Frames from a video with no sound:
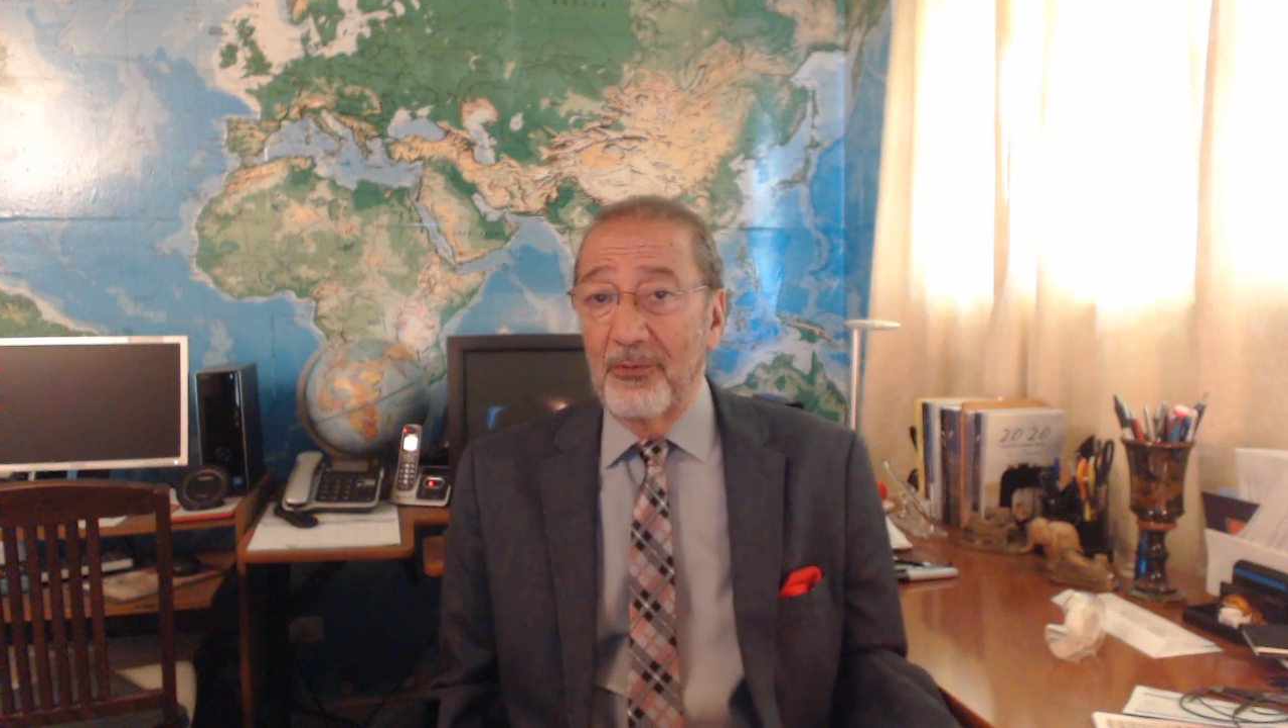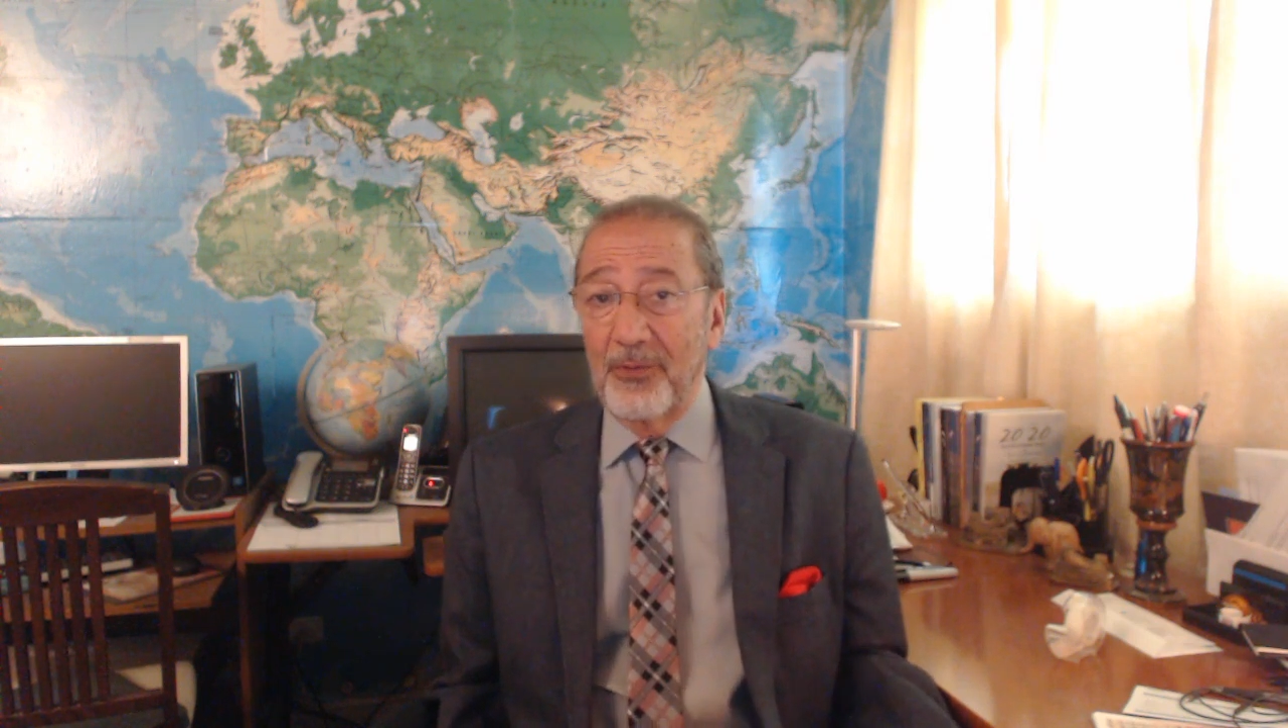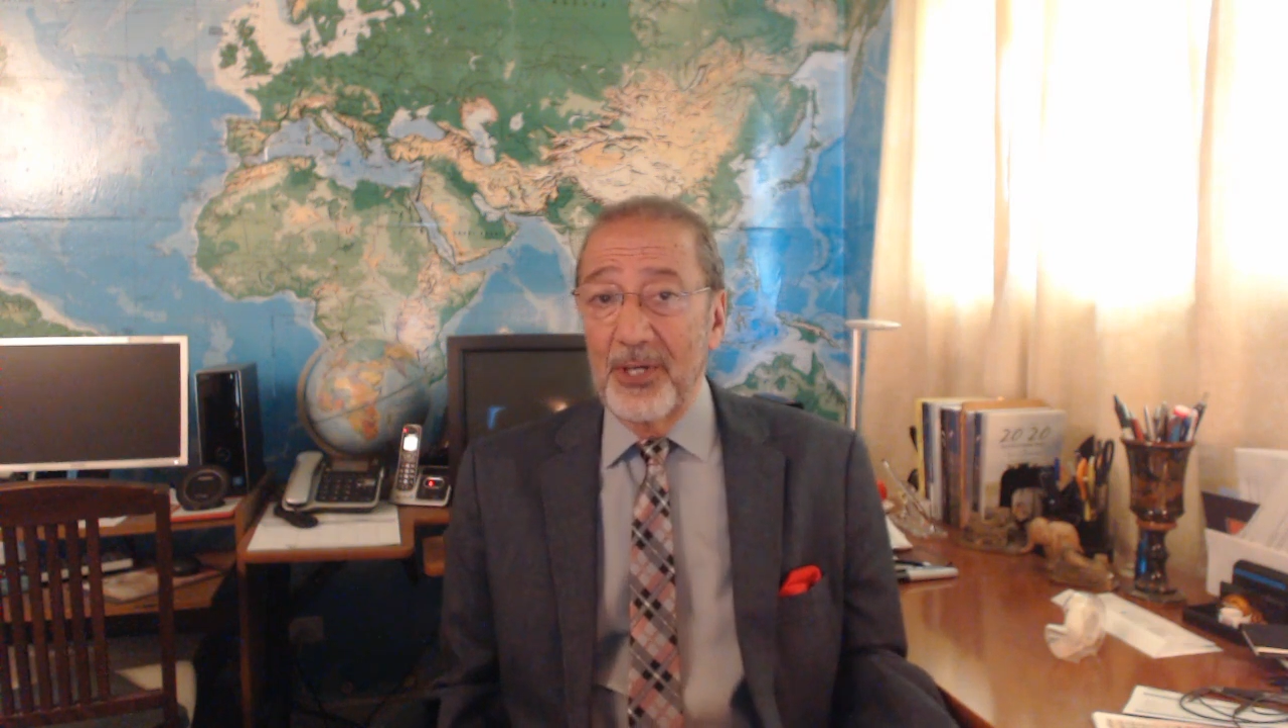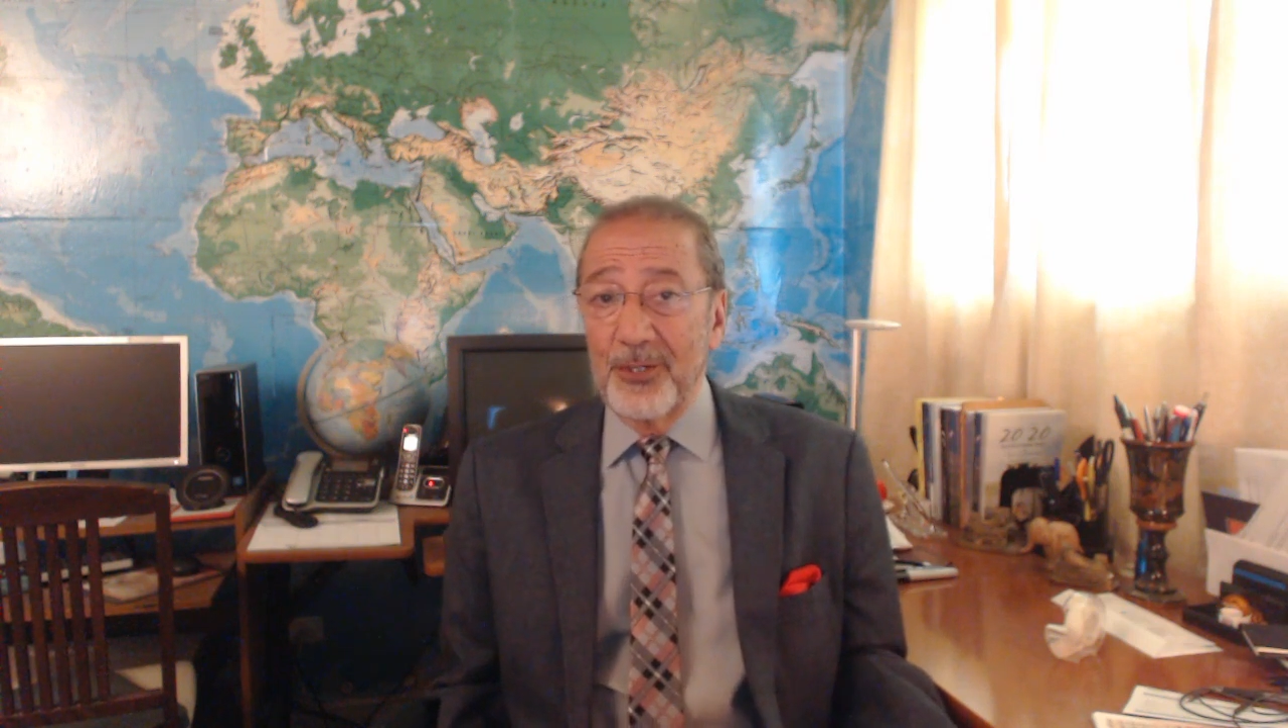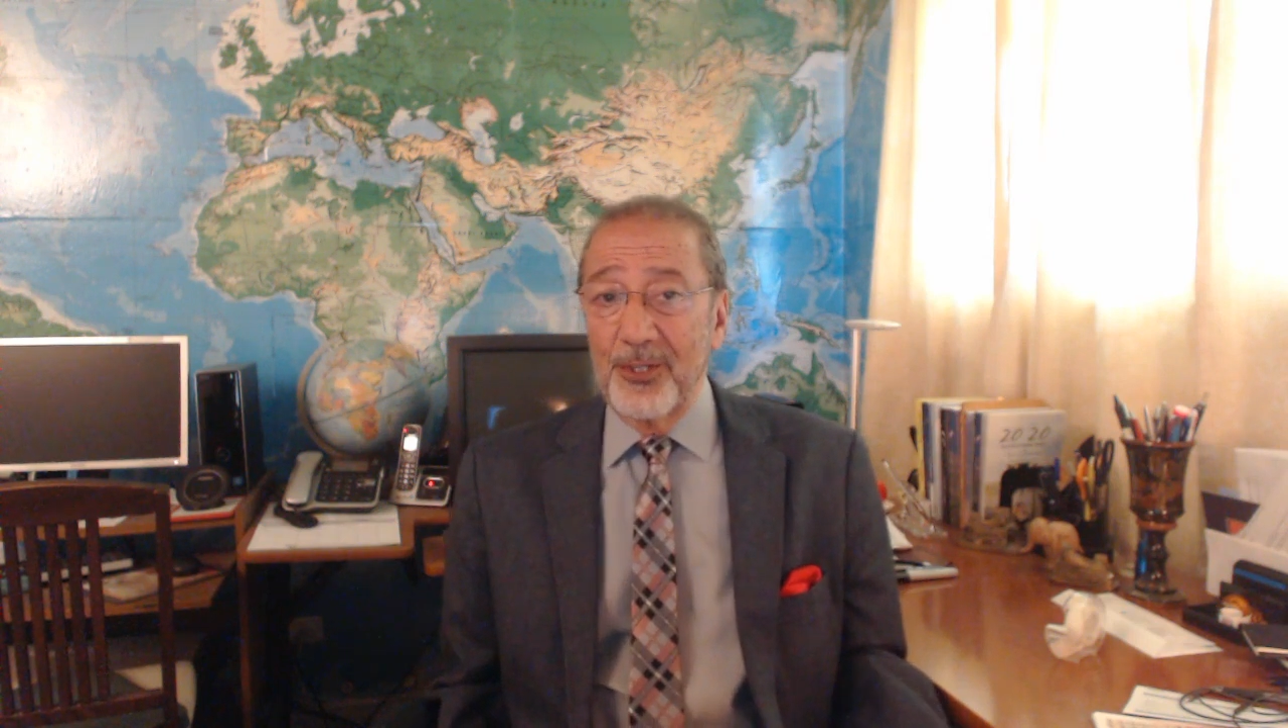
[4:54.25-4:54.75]

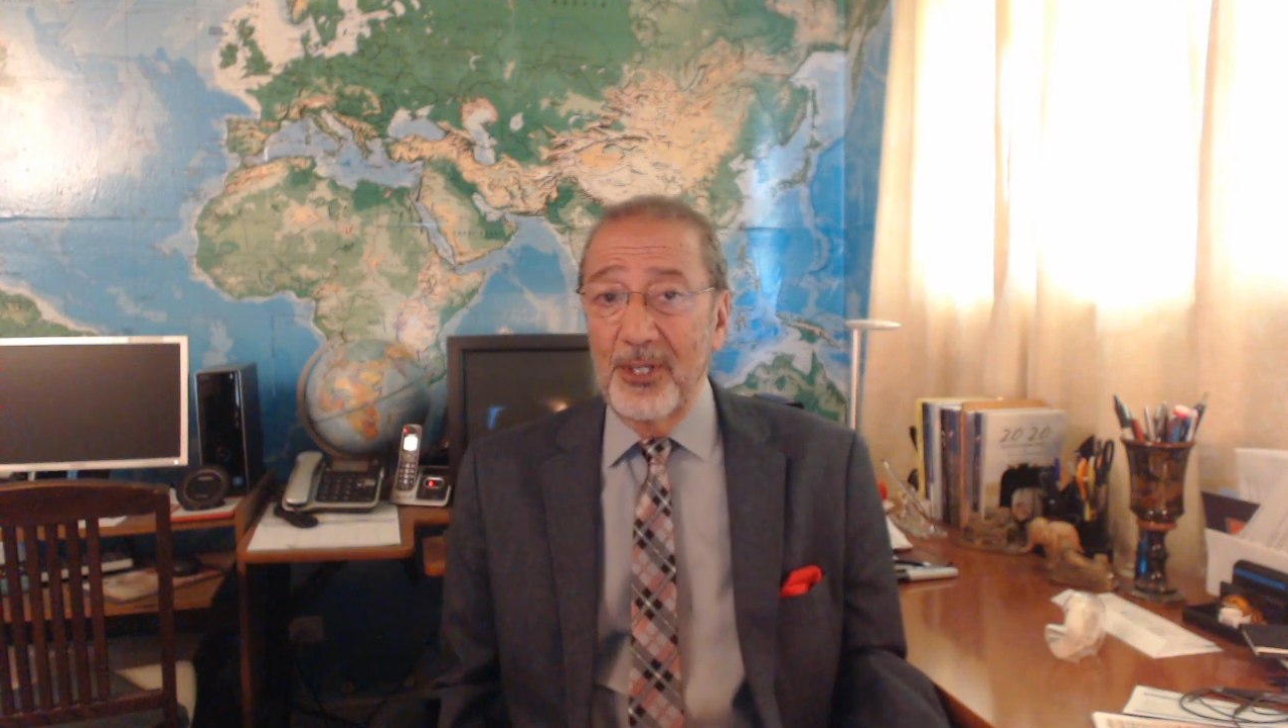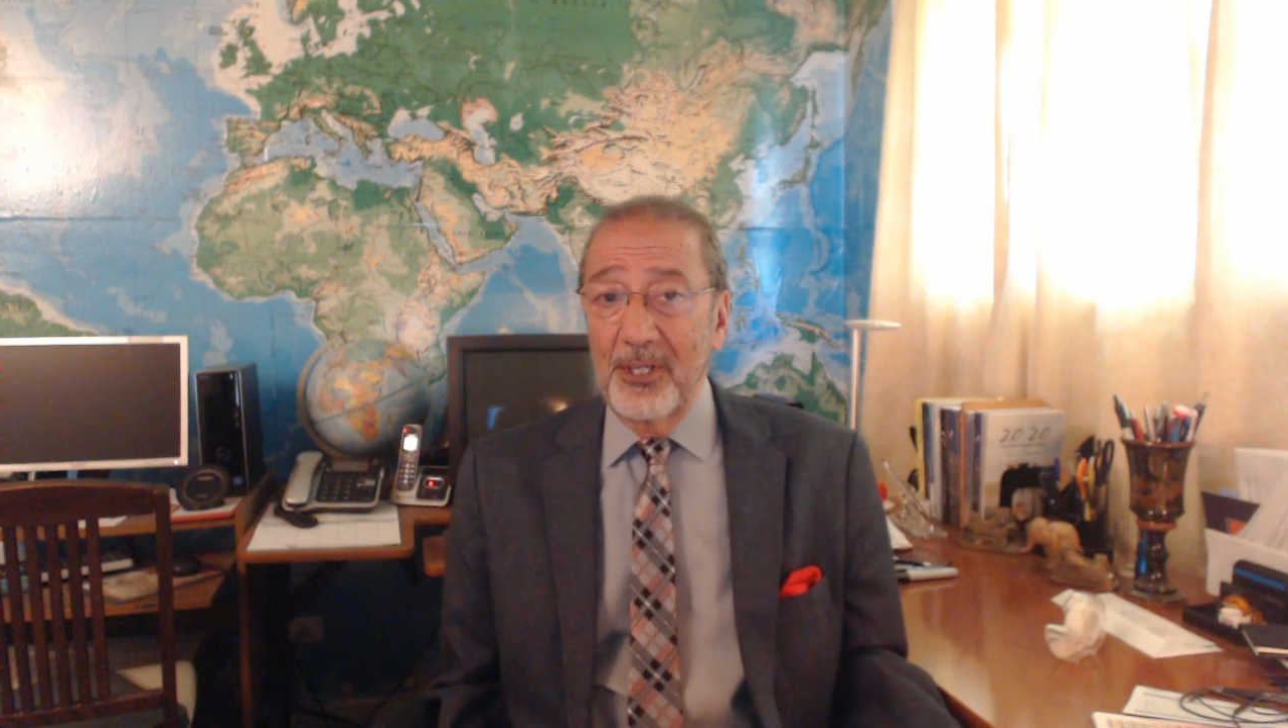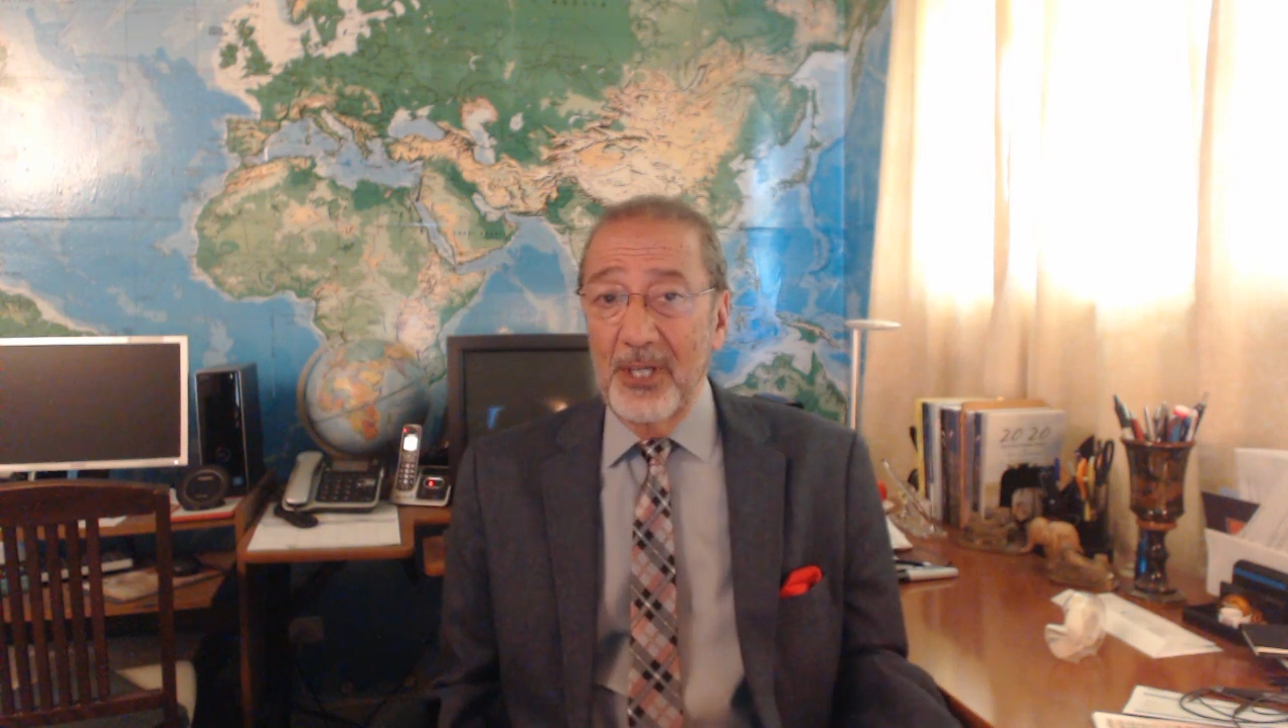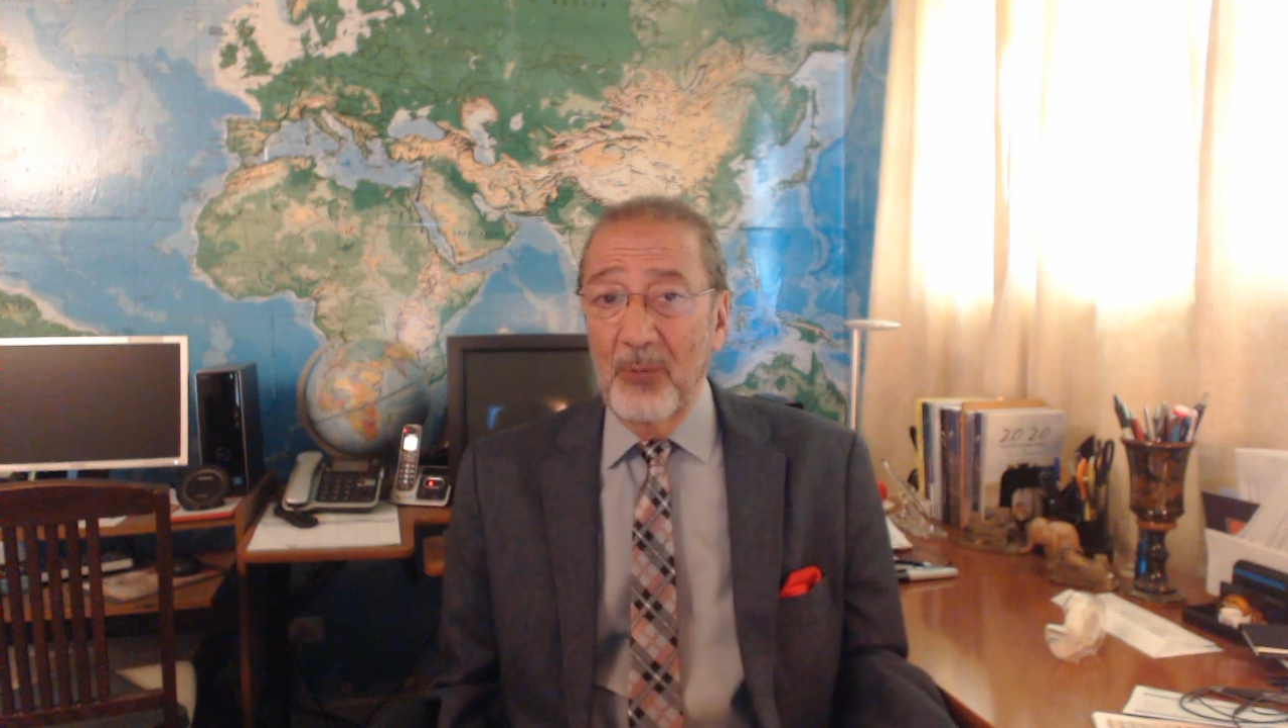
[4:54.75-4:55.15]
first in